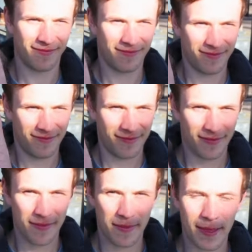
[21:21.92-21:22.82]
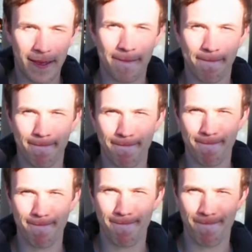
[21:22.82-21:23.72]

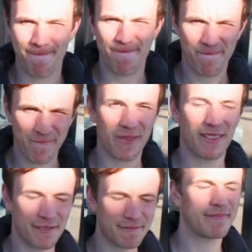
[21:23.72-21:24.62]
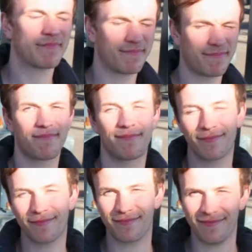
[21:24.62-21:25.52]

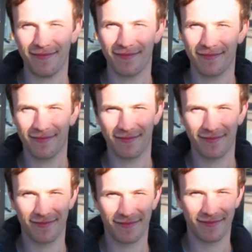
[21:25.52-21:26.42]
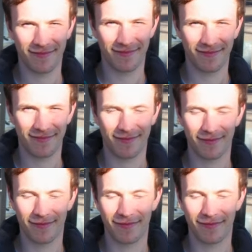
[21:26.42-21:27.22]
No words are spoken by the person on screen.